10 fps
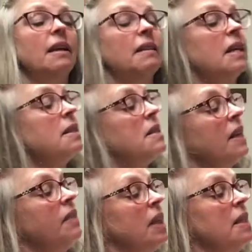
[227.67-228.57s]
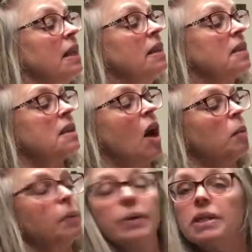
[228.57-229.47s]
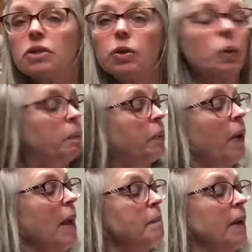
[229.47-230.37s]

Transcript: This DVD is called Preschool Prep